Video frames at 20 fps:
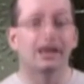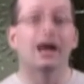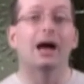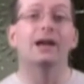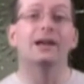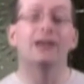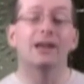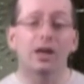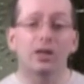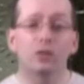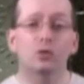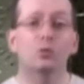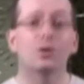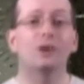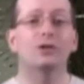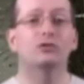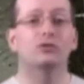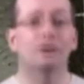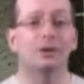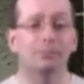Another
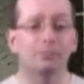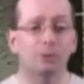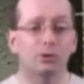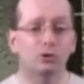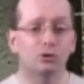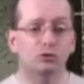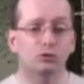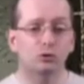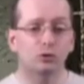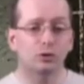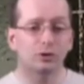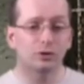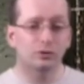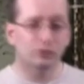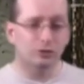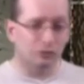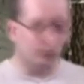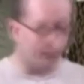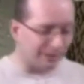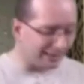way some books do
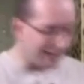this is they